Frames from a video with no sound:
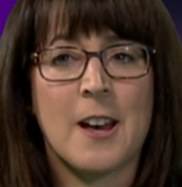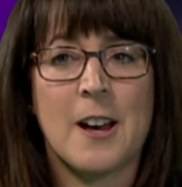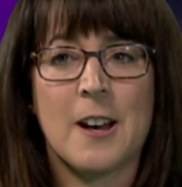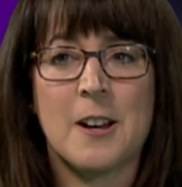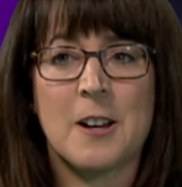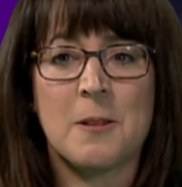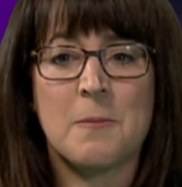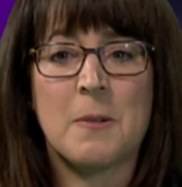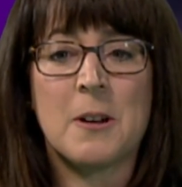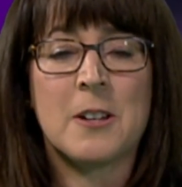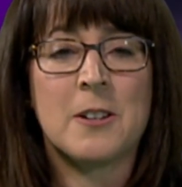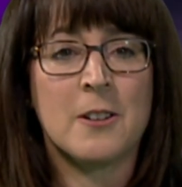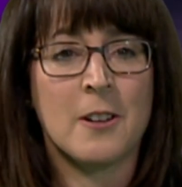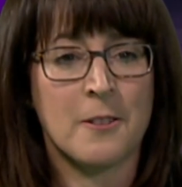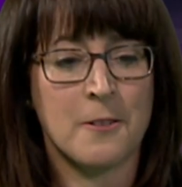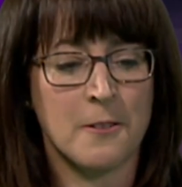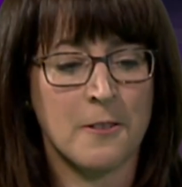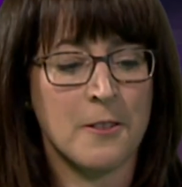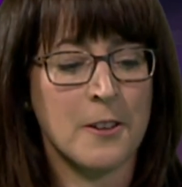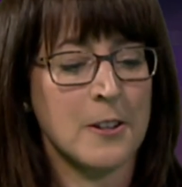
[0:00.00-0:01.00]

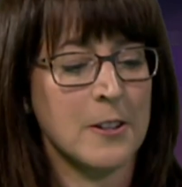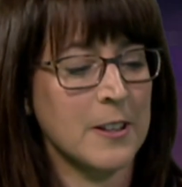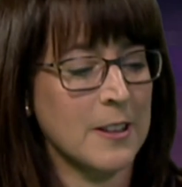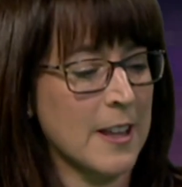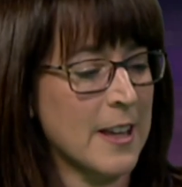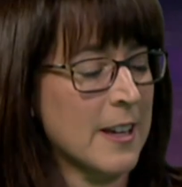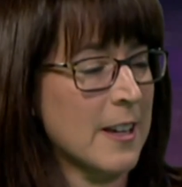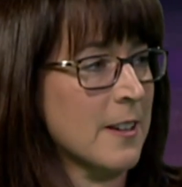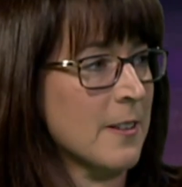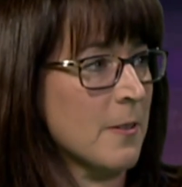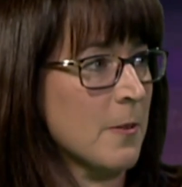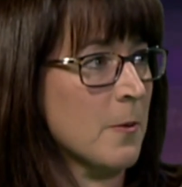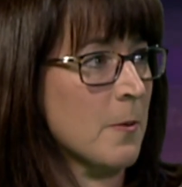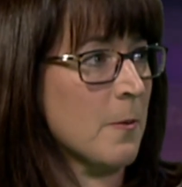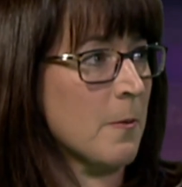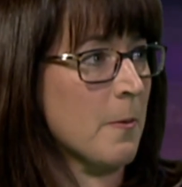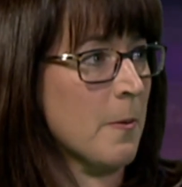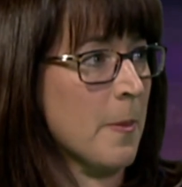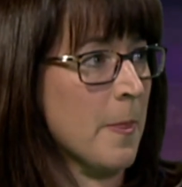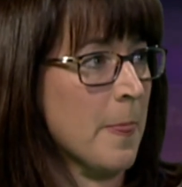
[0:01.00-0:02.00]
Another theory might it be
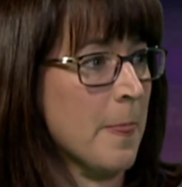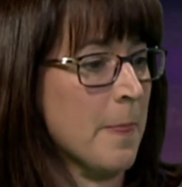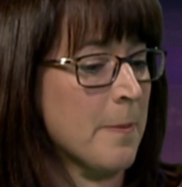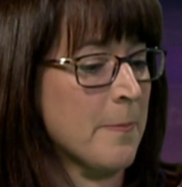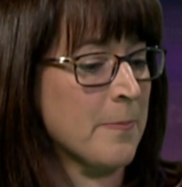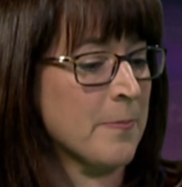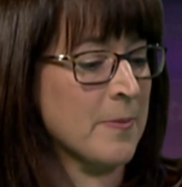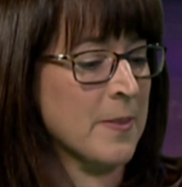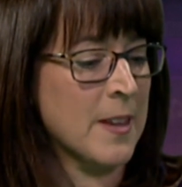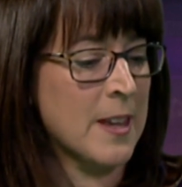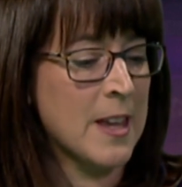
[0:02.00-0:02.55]
hormones?